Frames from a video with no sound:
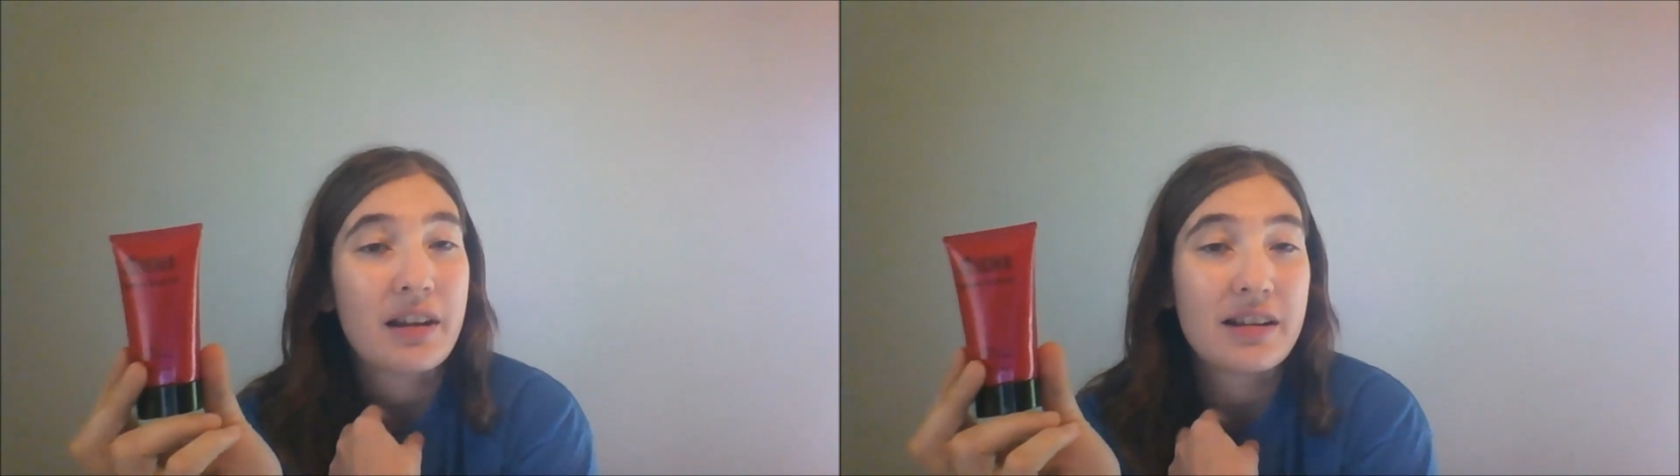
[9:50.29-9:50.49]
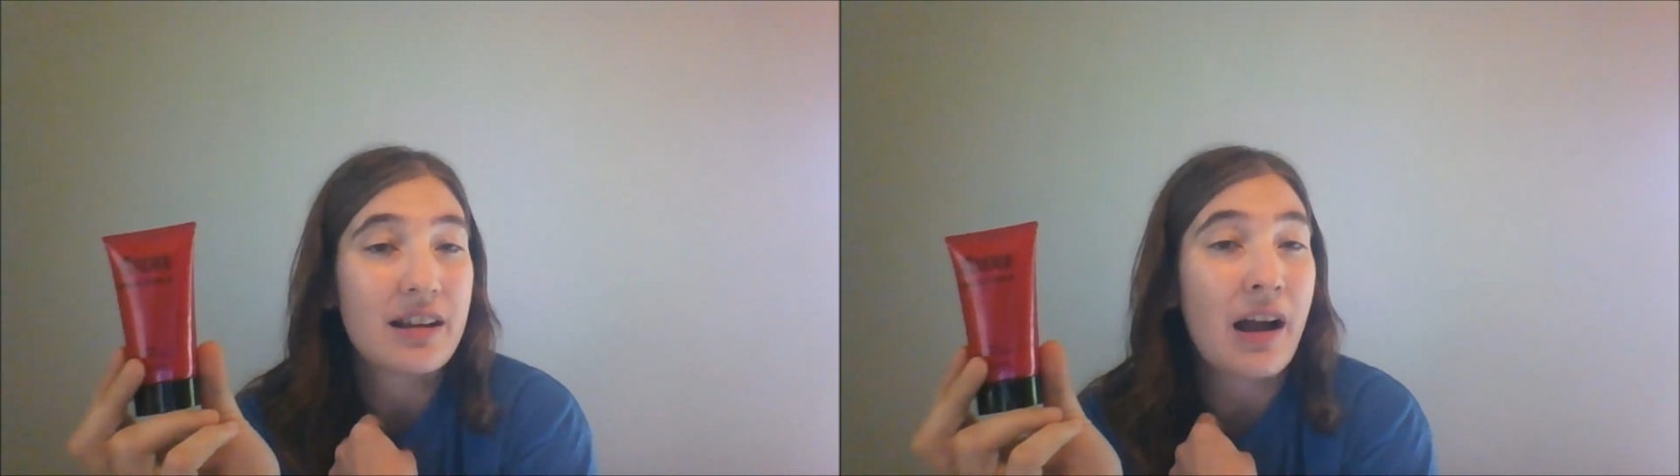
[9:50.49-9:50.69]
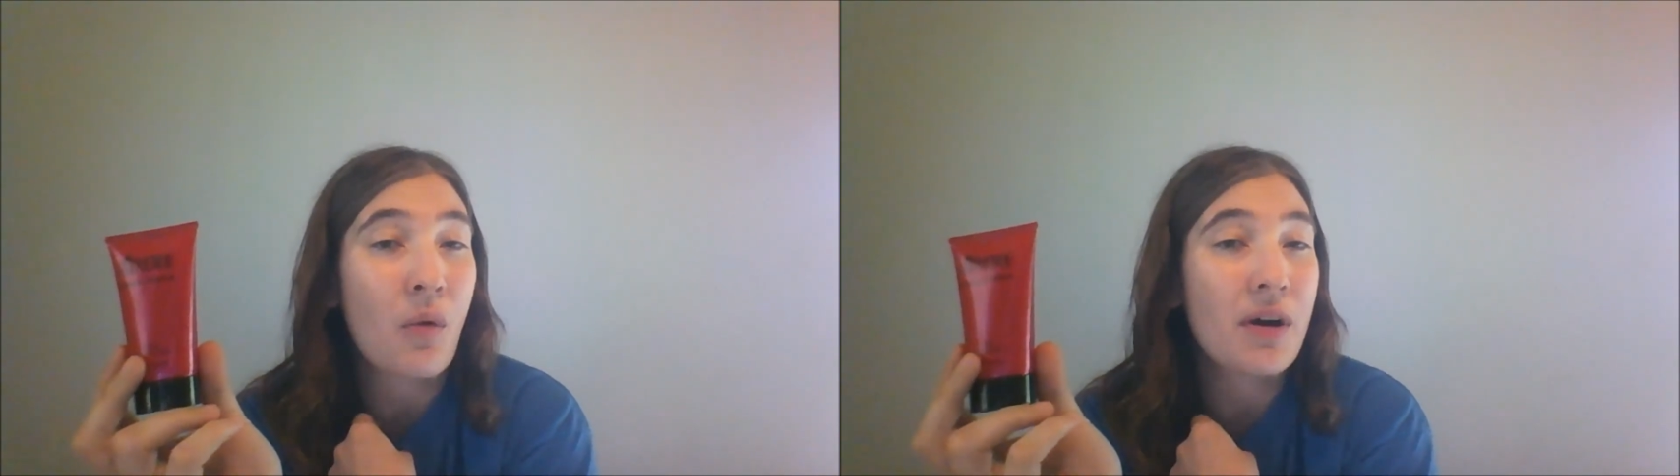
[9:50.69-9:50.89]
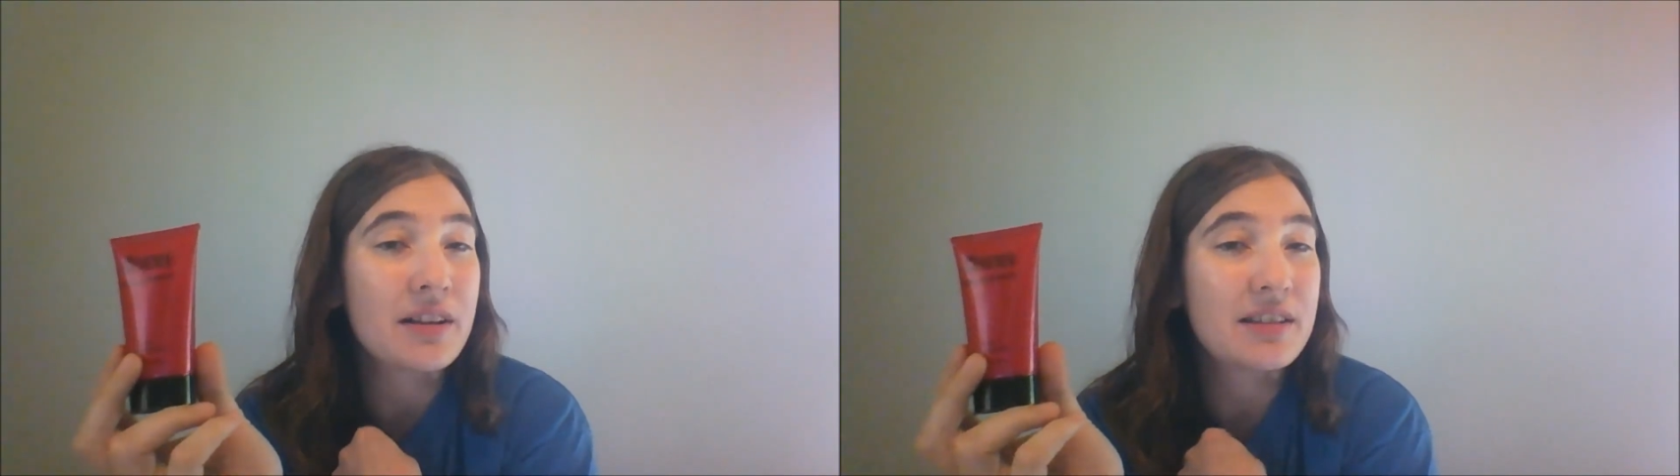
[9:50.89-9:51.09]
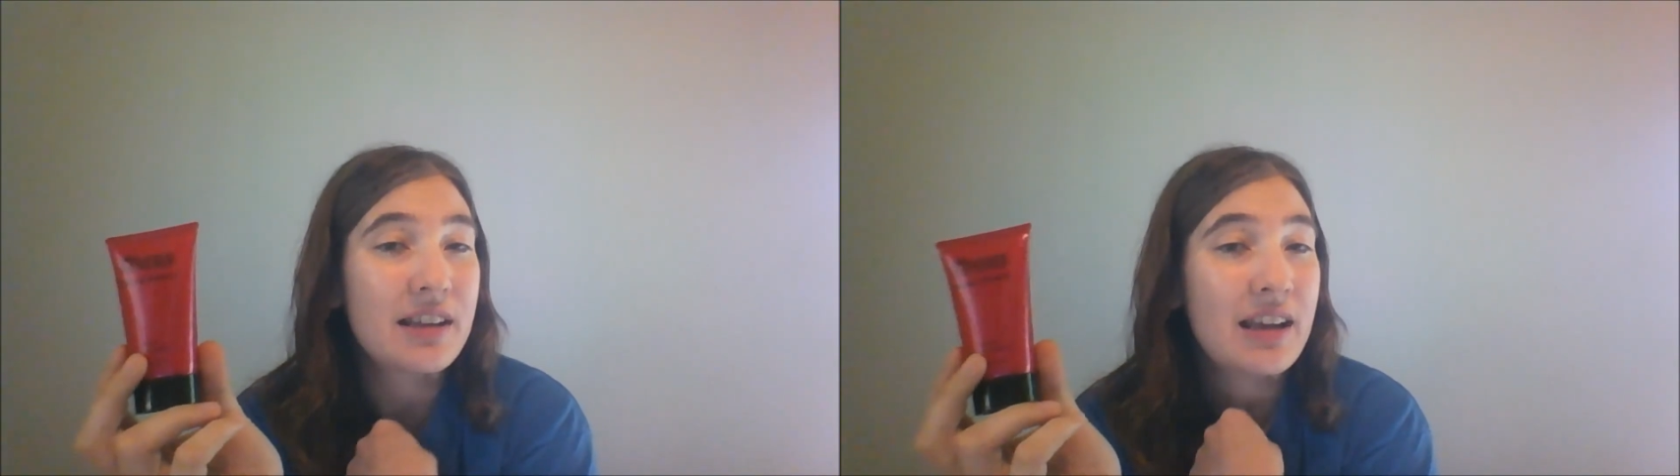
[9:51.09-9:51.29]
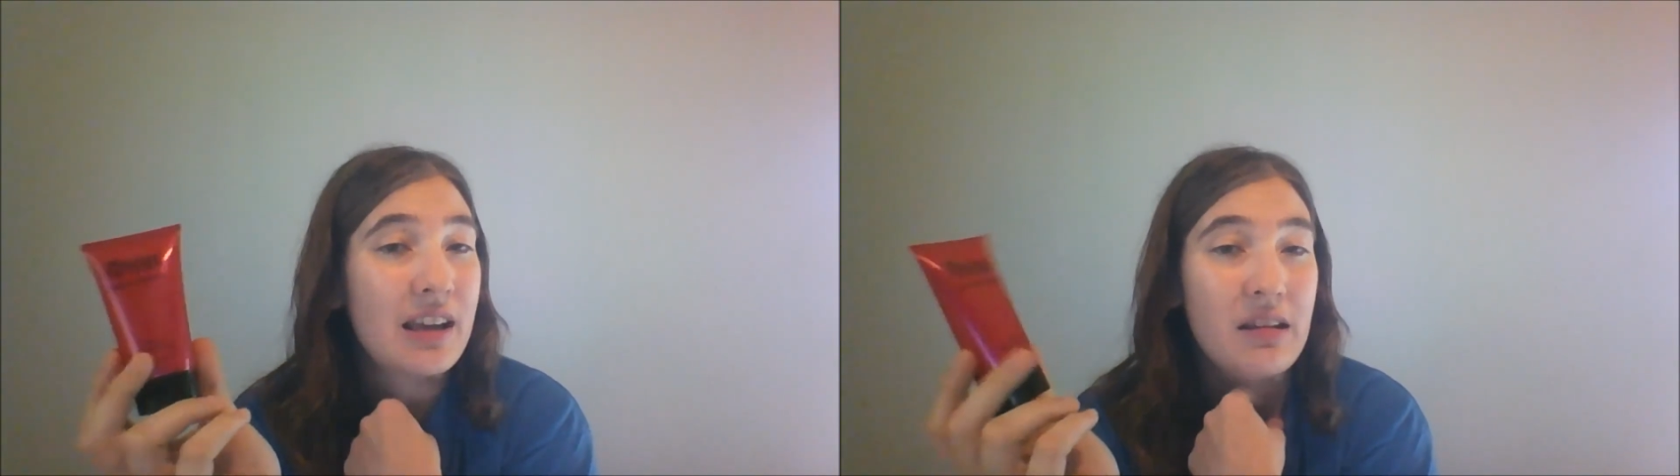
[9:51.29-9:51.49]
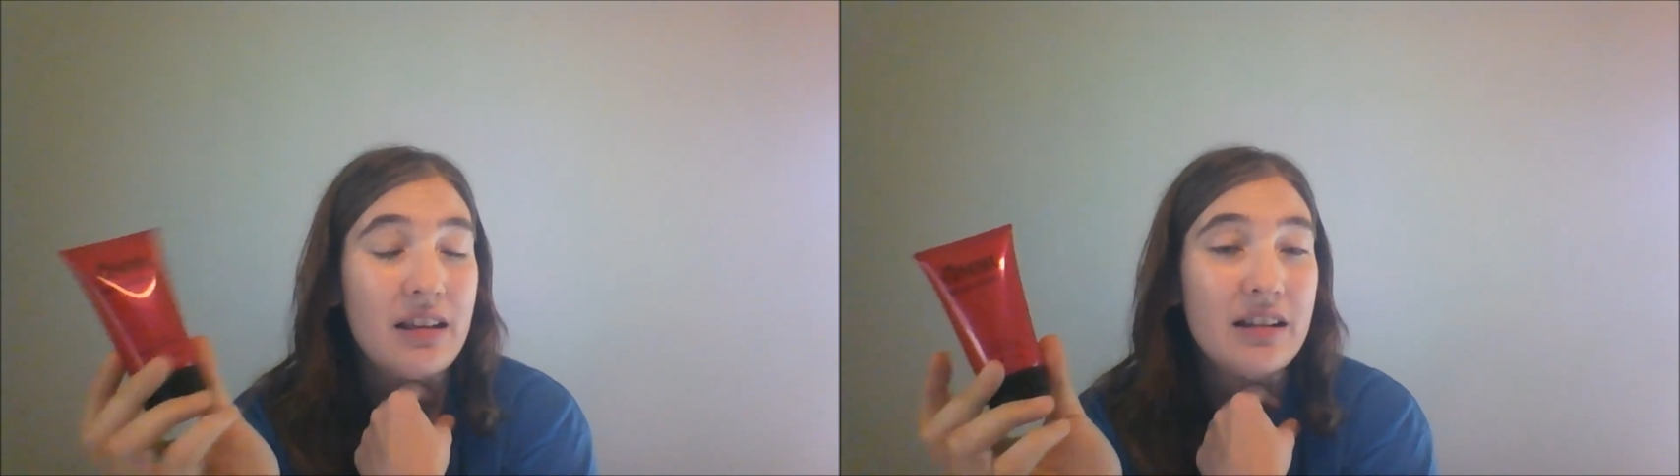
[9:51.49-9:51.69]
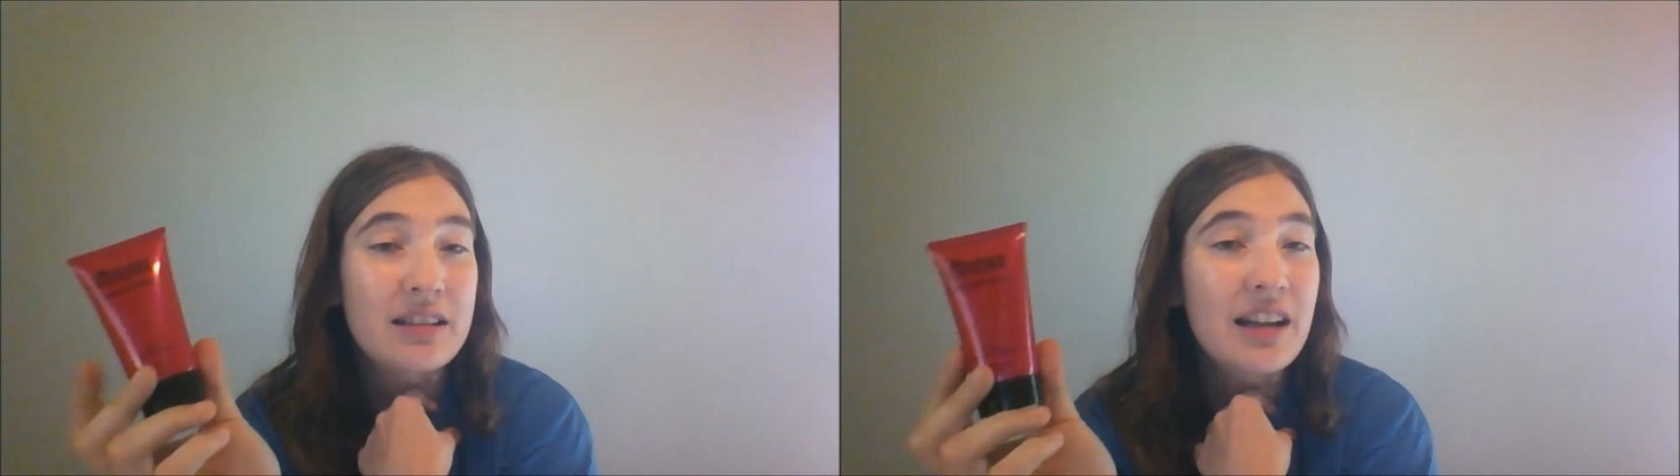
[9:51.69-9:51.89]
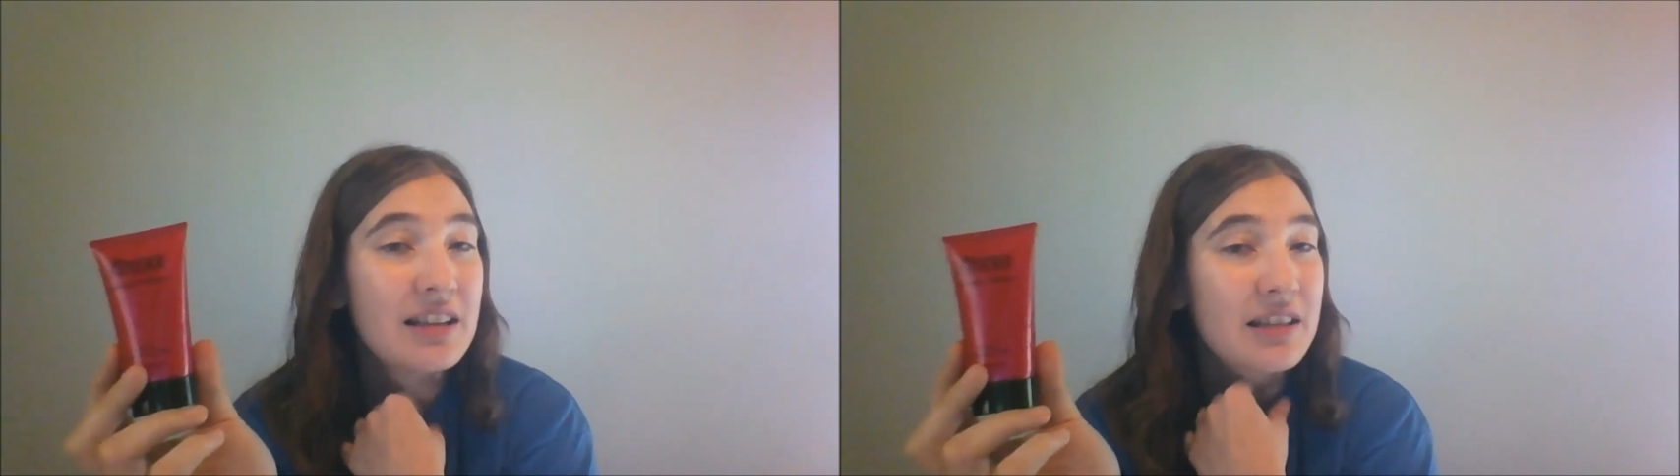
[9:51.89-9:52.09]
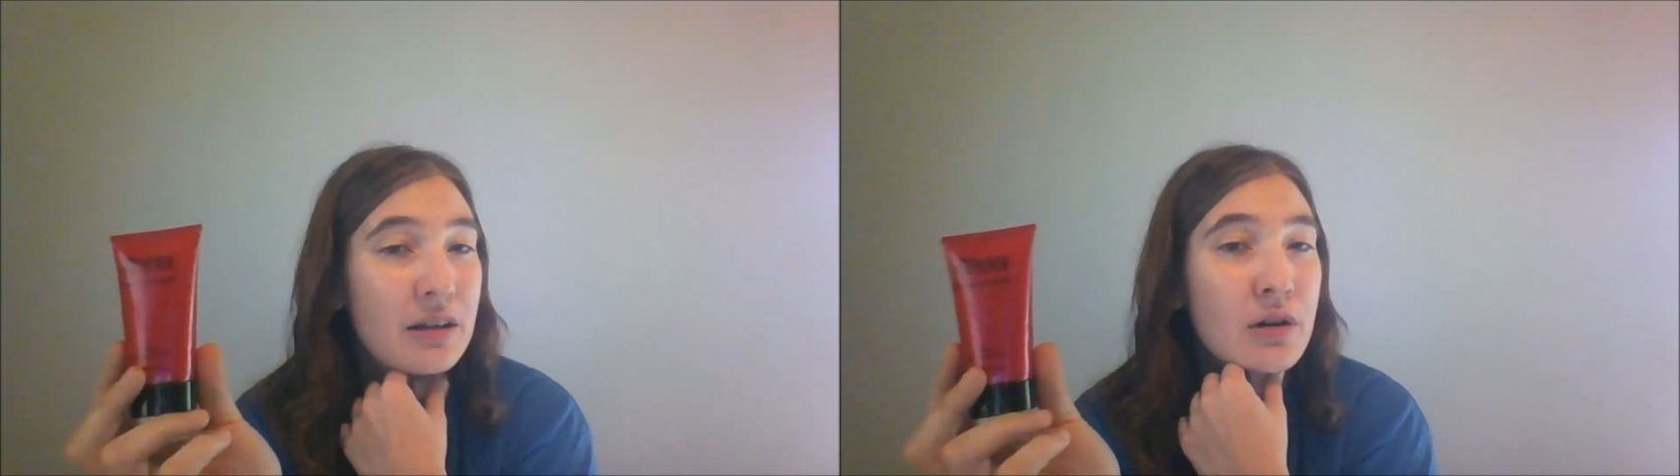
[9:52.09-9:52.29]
the ingredients are on here, so